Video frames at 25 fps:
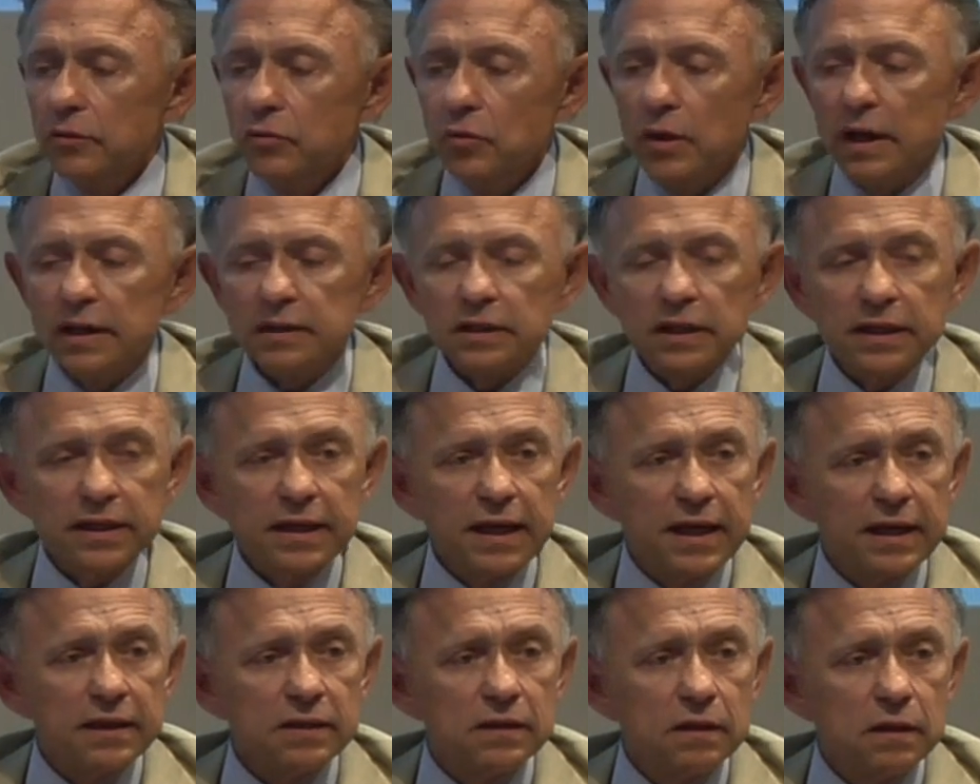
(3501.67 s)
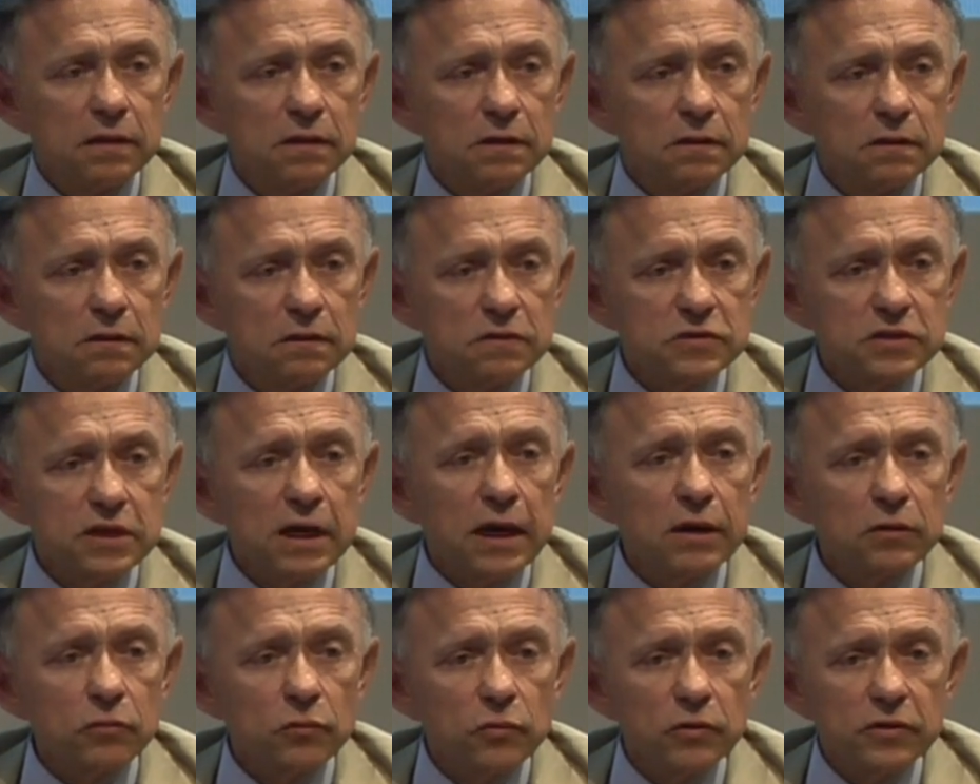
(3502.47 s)
Well, again,
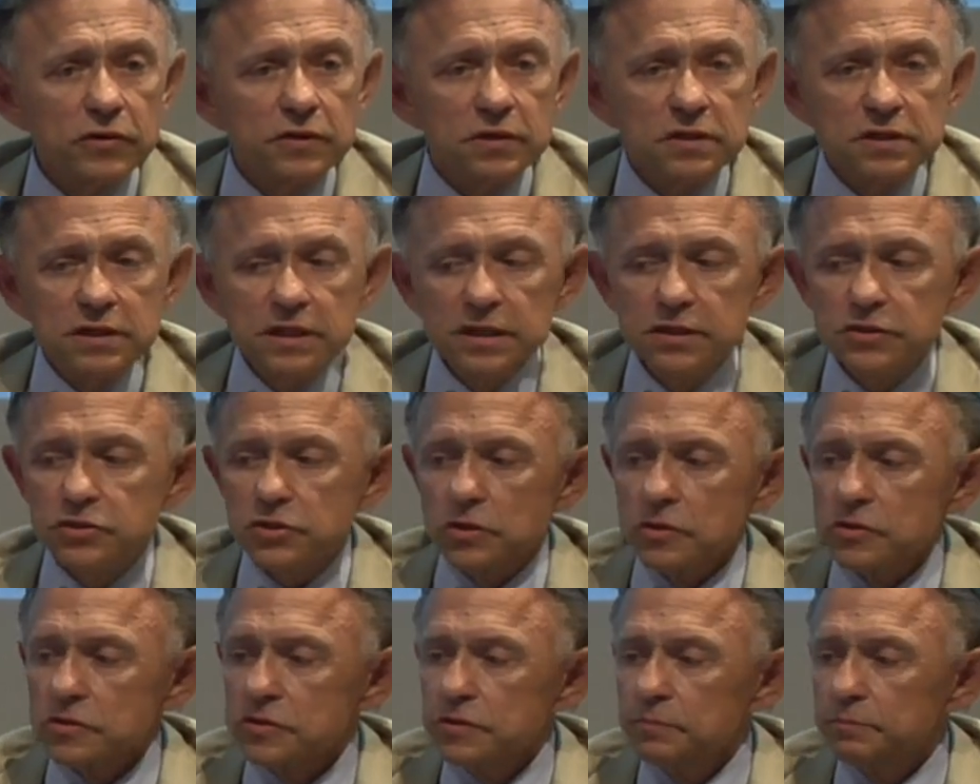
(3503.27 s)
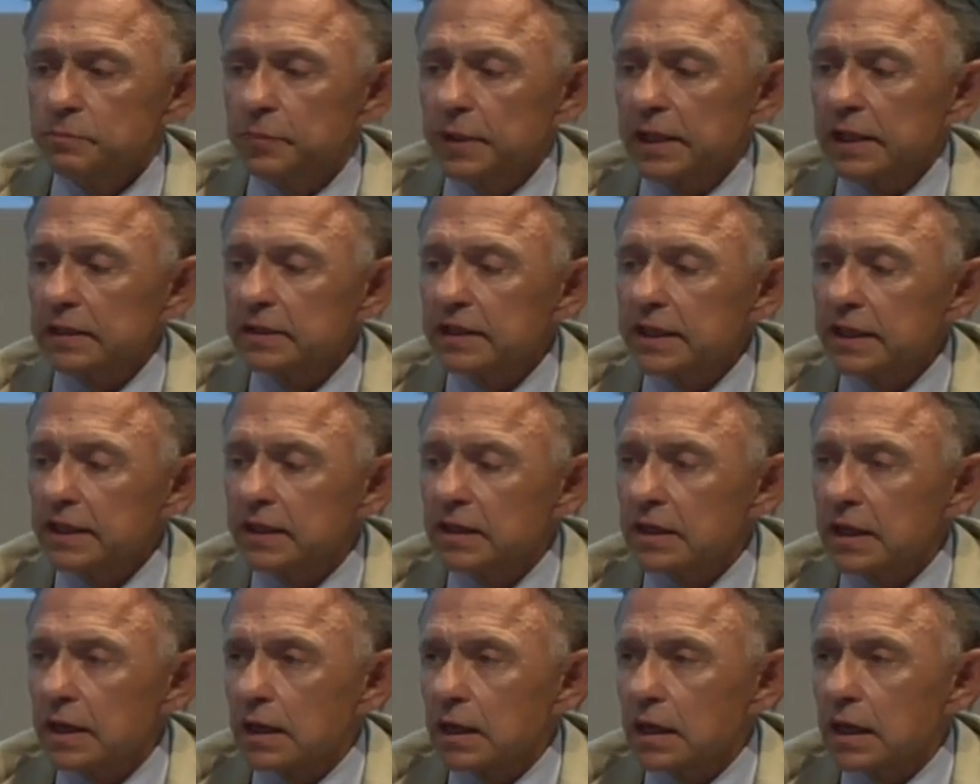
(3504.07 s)
start with the teachers,
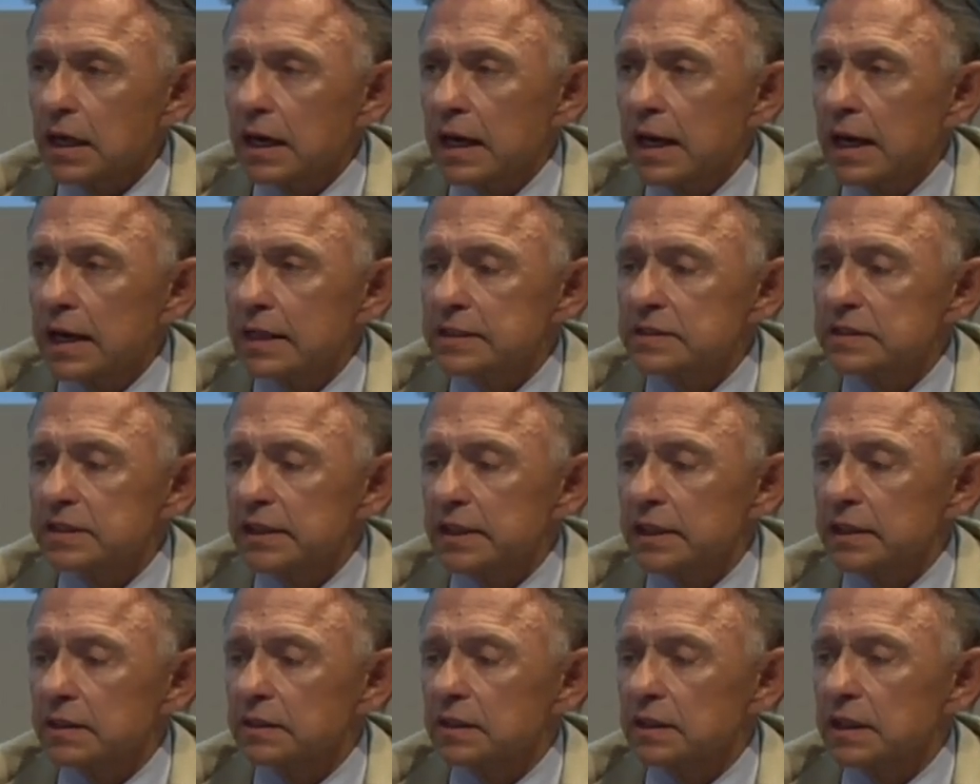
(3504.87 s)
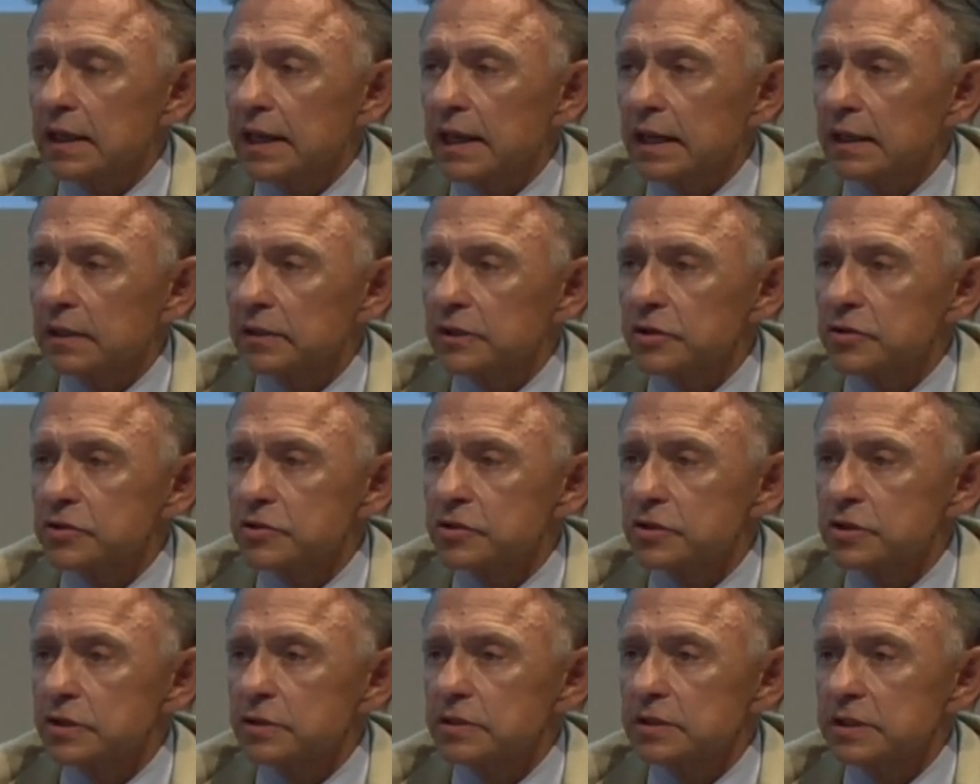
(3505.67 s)
building their content
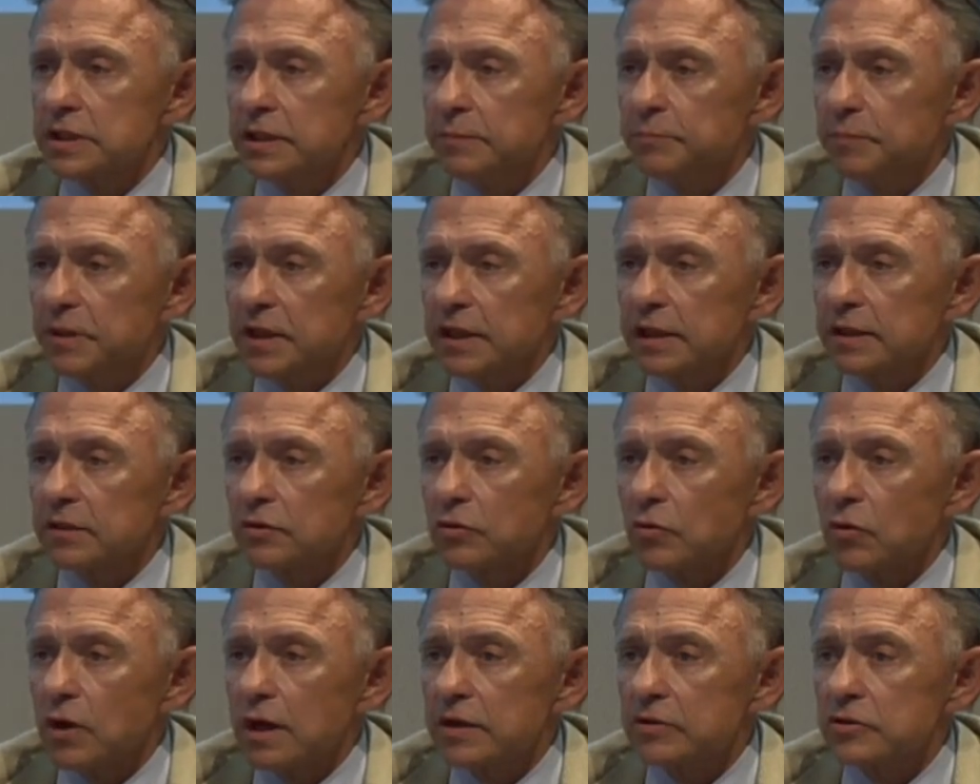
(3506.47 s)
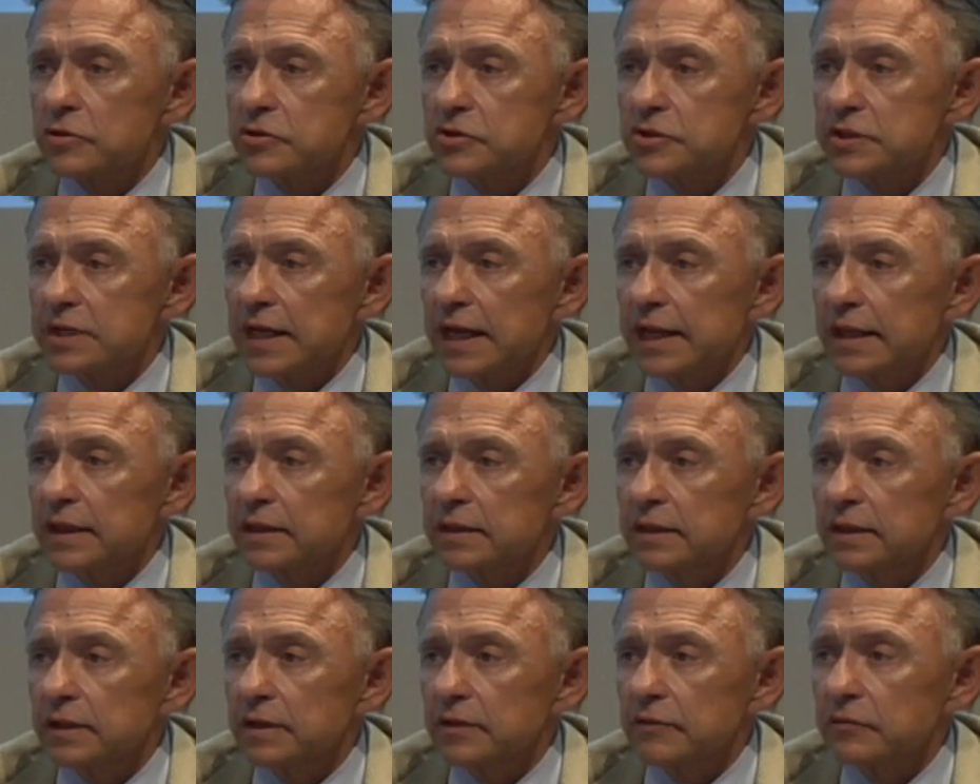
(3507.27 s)
knowledge, deepening their
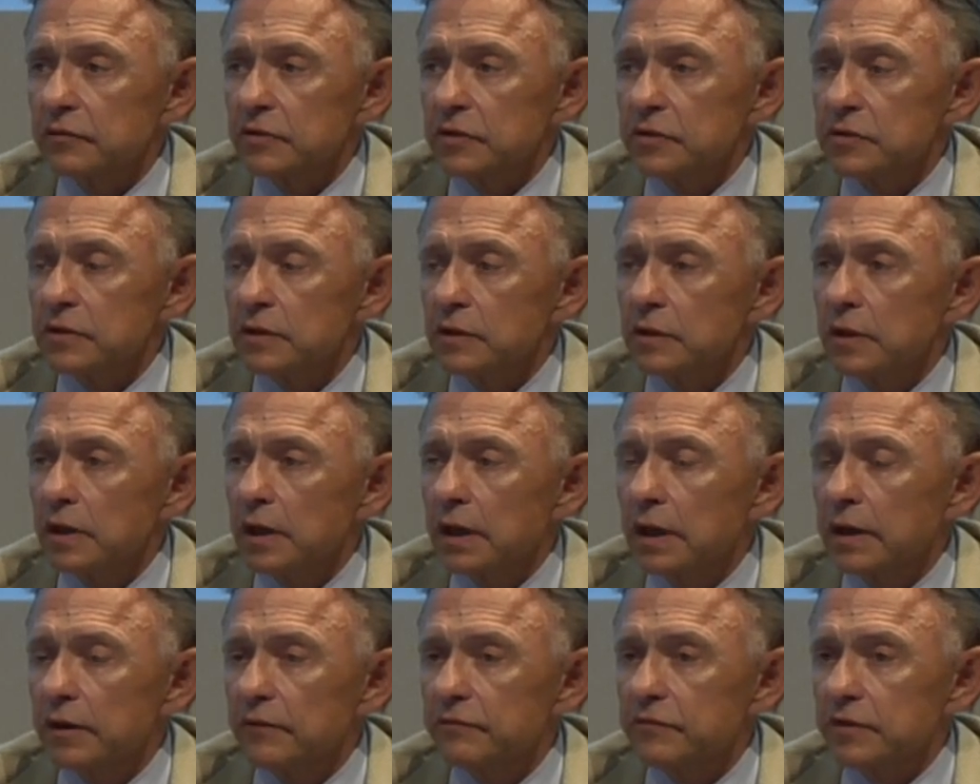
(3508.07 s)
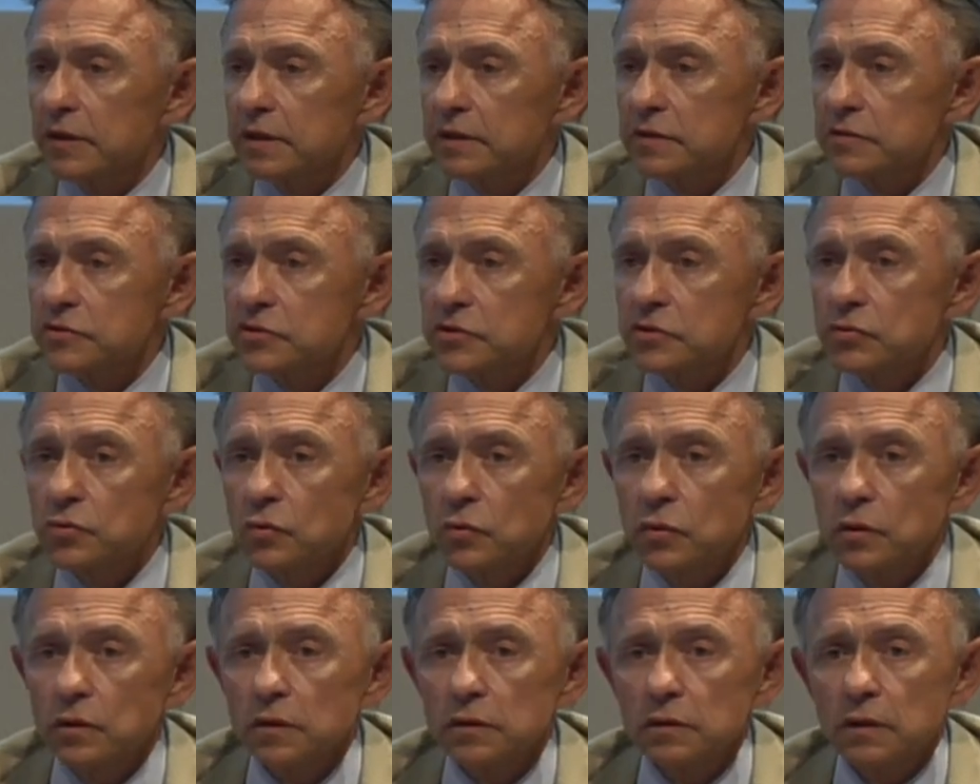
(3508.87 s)
understanding of the of the
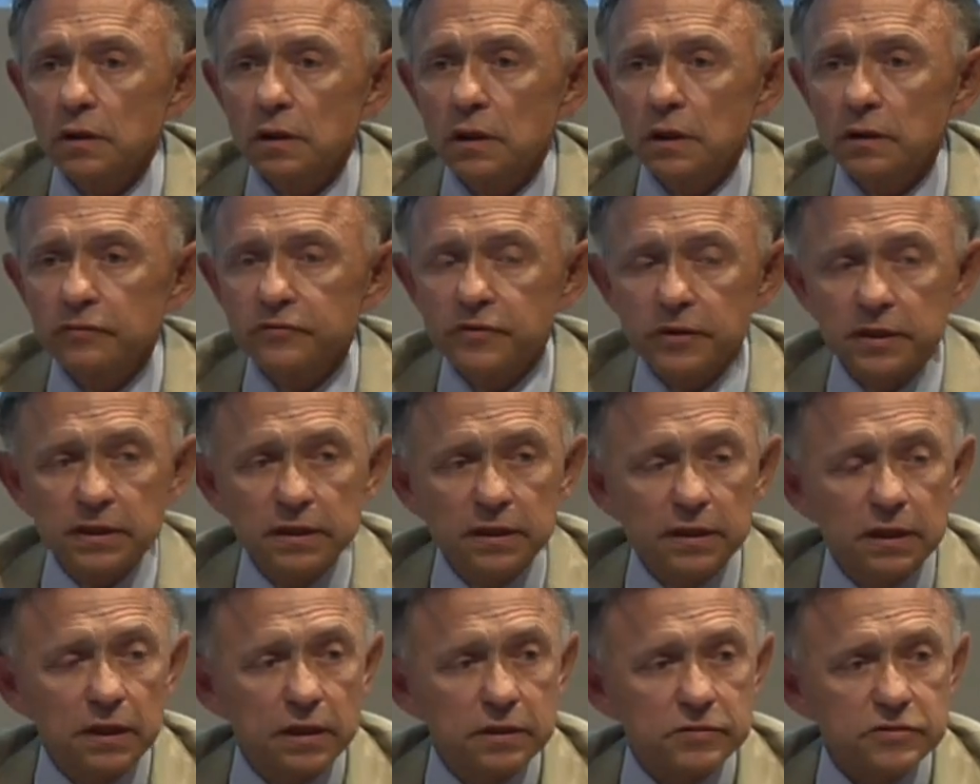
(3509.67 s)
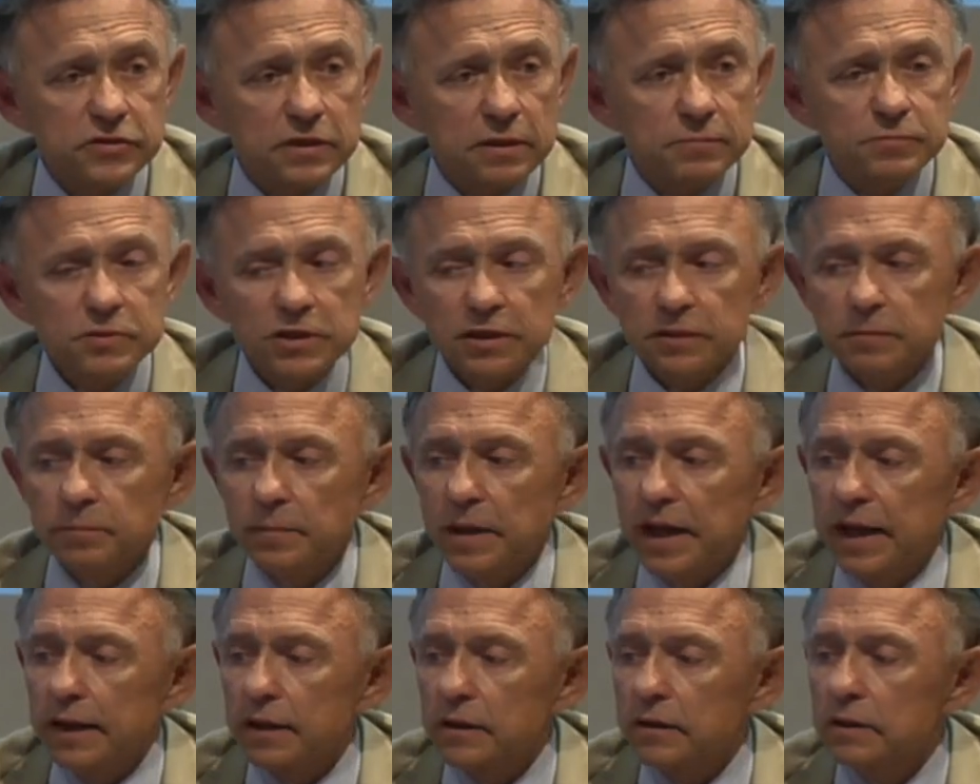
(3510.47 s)
school of the uh, subject
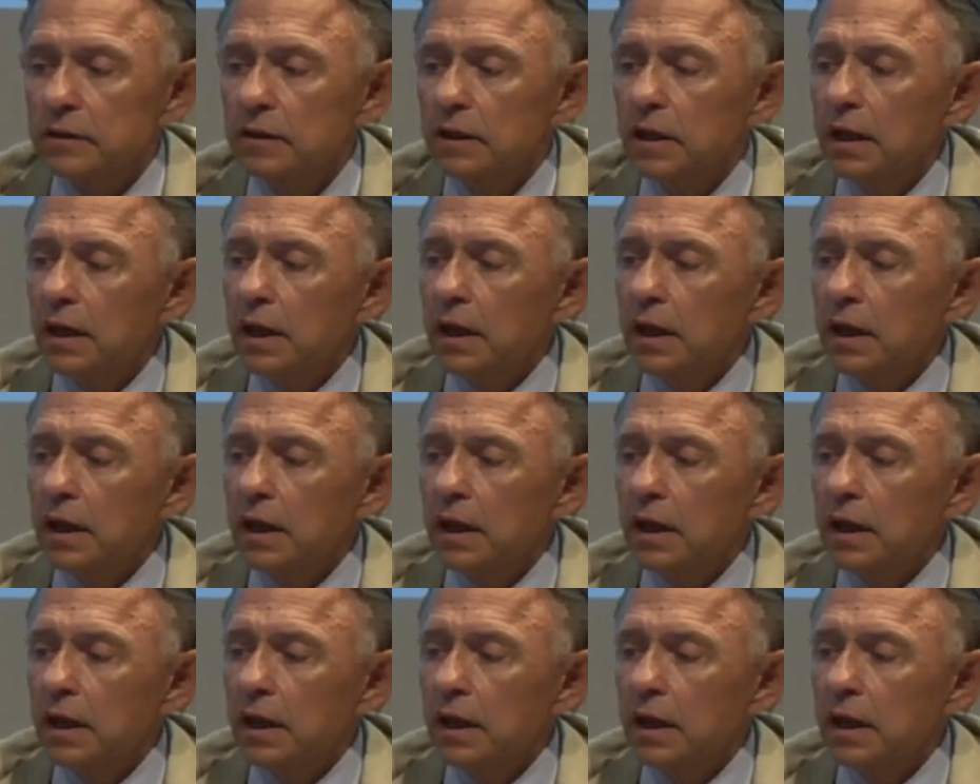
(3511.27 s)
matter,